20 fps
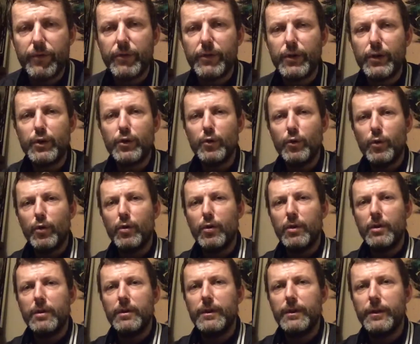think you're
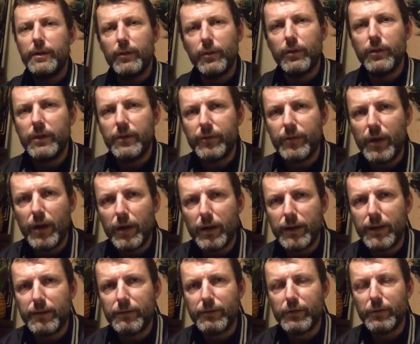ugly, or you've got
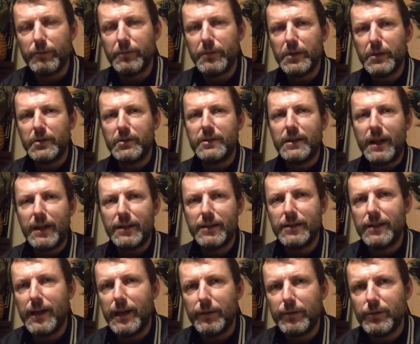something that
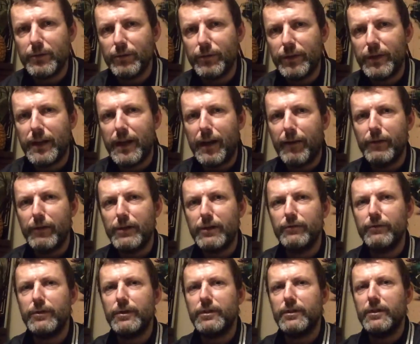stands out, or a
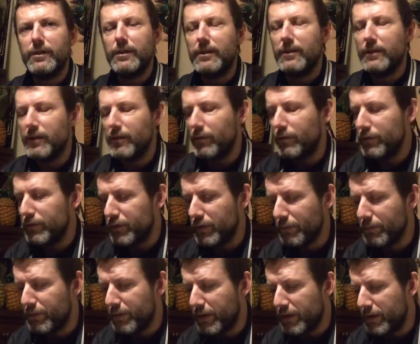characteristic, or
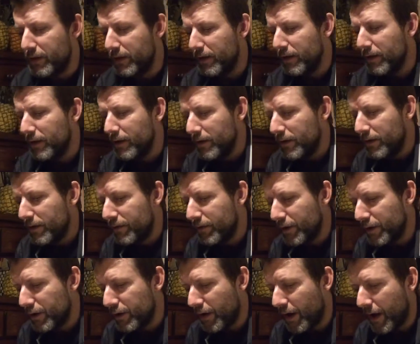something
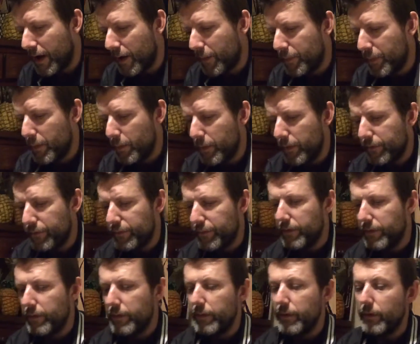that you're not happy with,
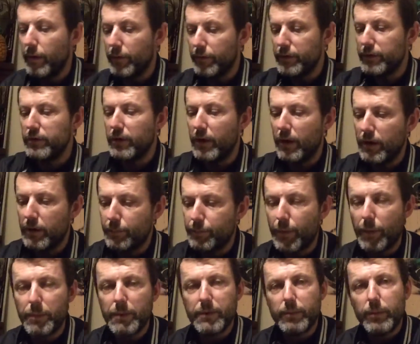like this dog
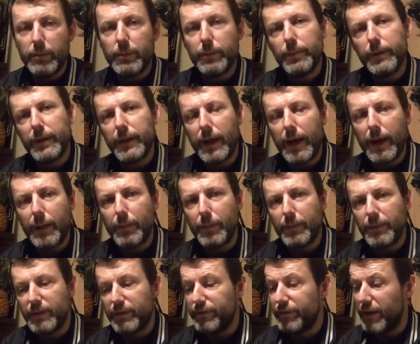probably wouldn't be that happy
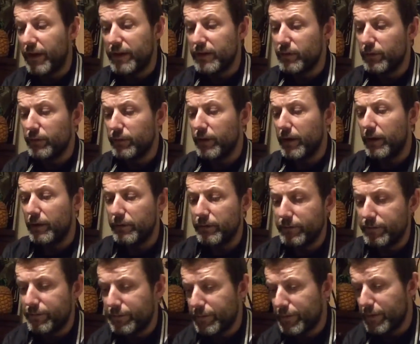with his face, although
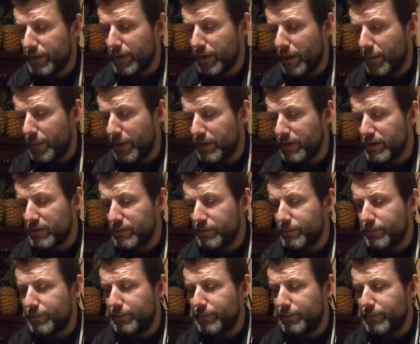fucking I bet he's